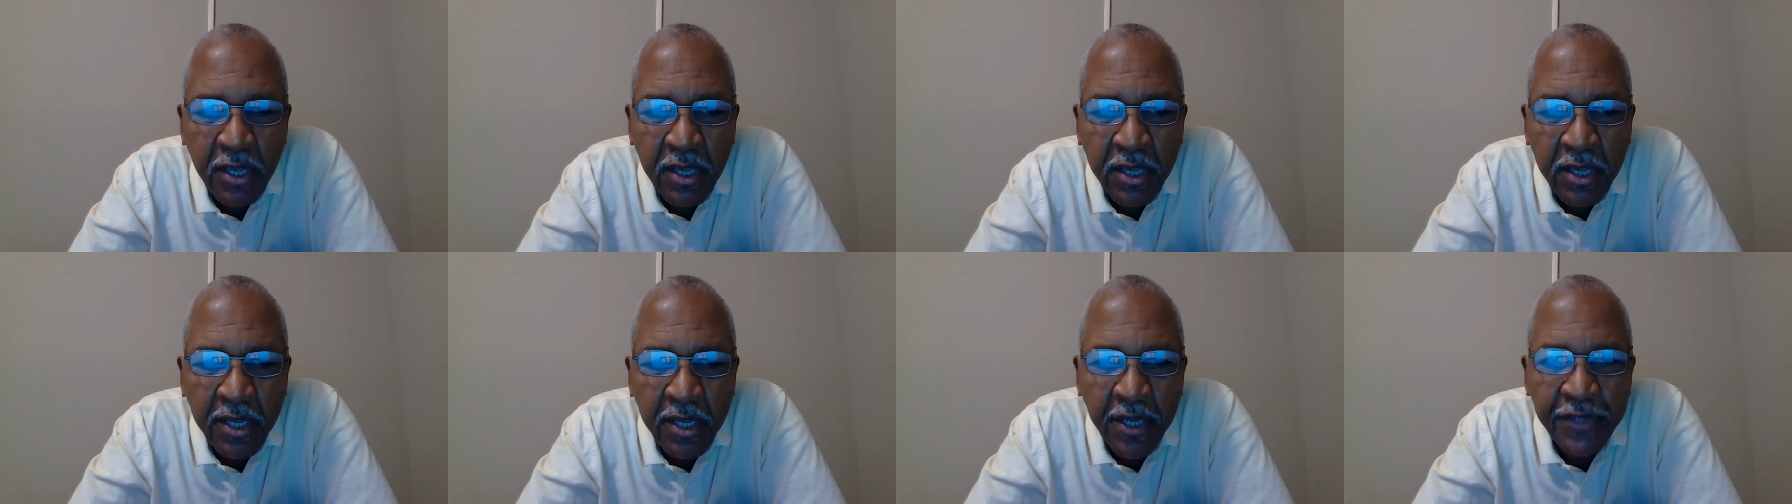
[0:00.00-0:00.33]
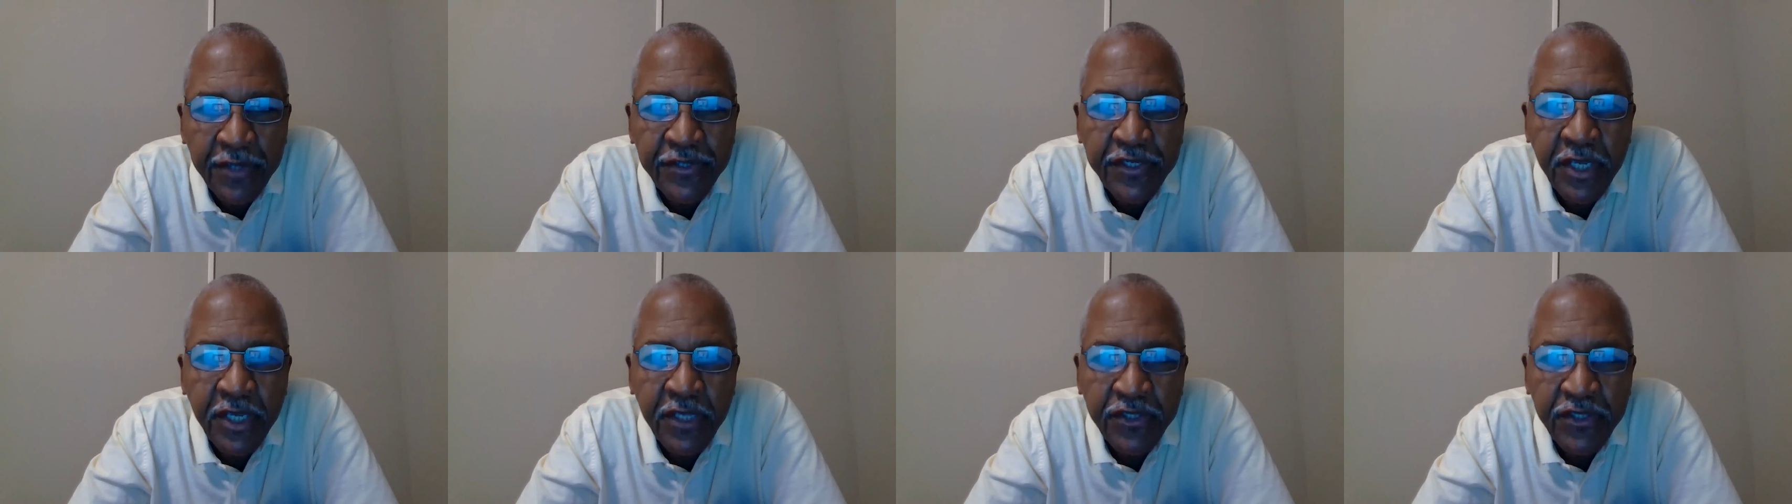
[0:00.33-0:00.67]

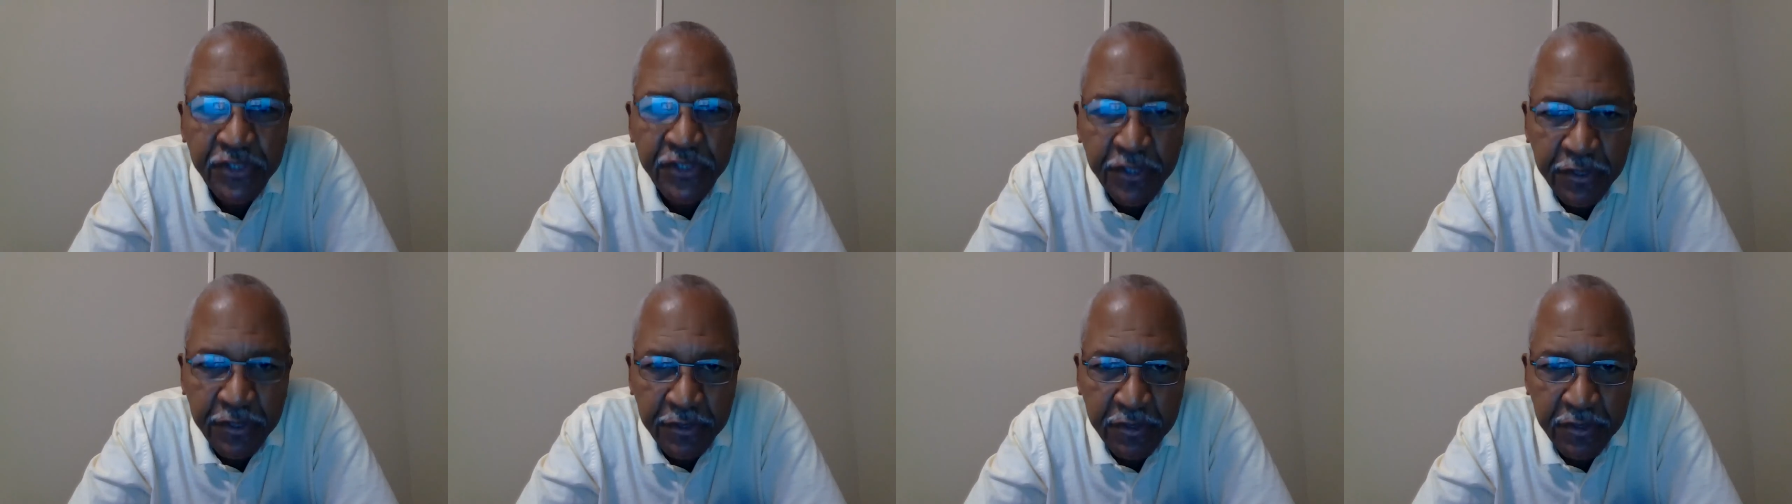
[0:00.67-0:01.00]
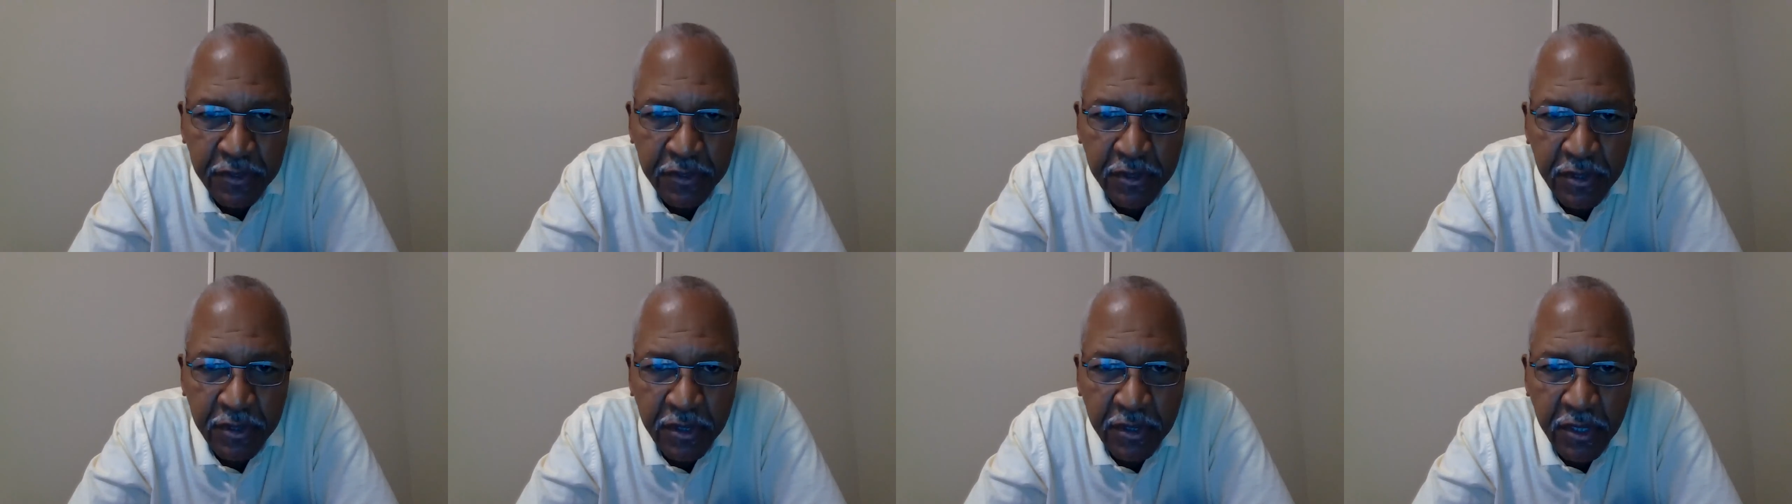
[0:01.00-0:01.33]
contention
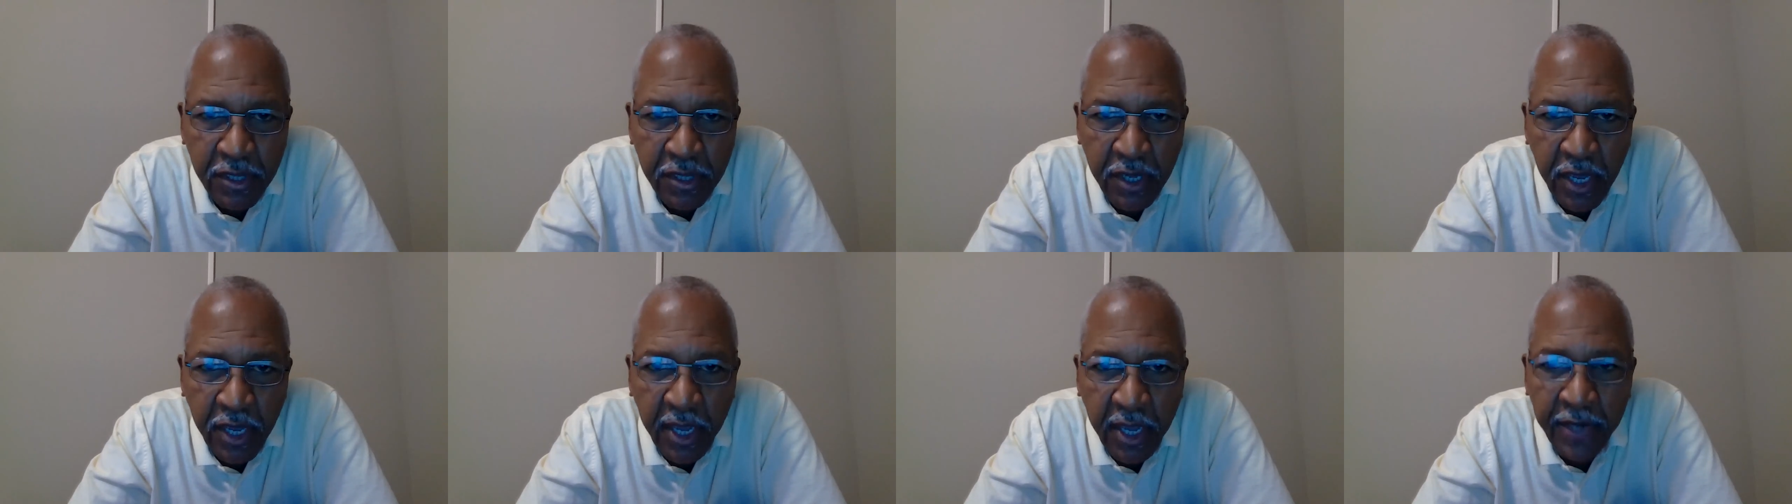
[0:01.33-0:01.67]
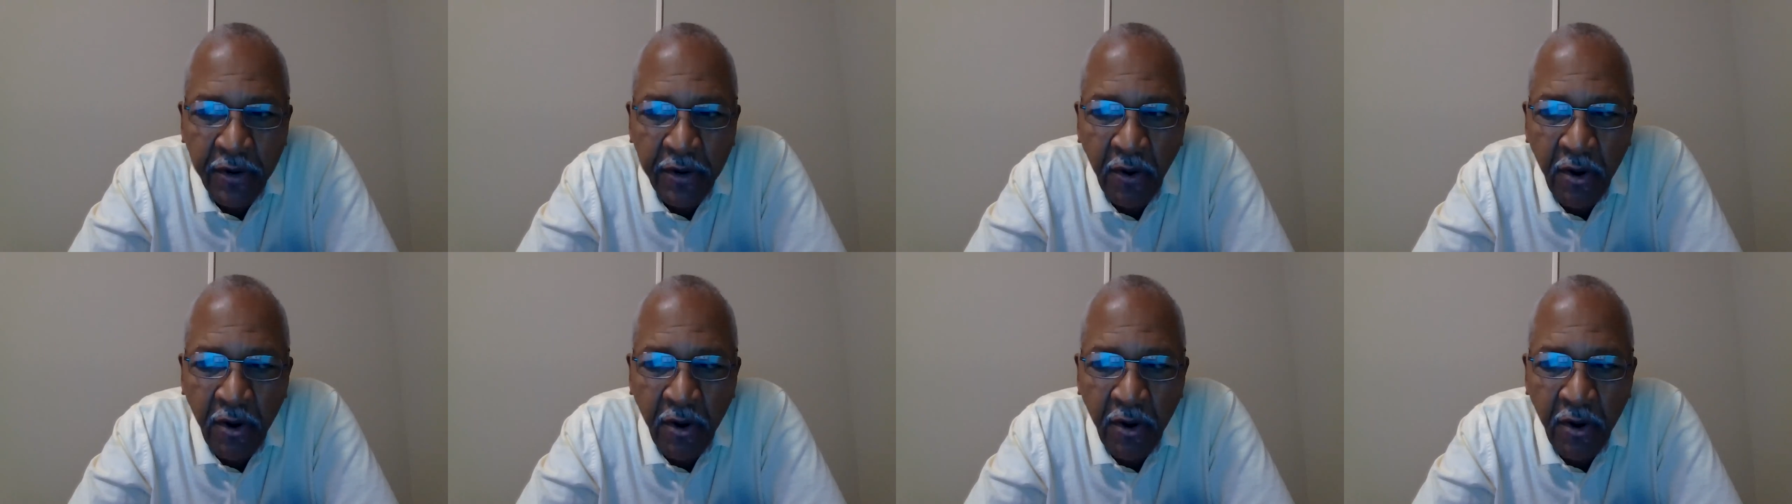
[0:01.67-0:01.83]
and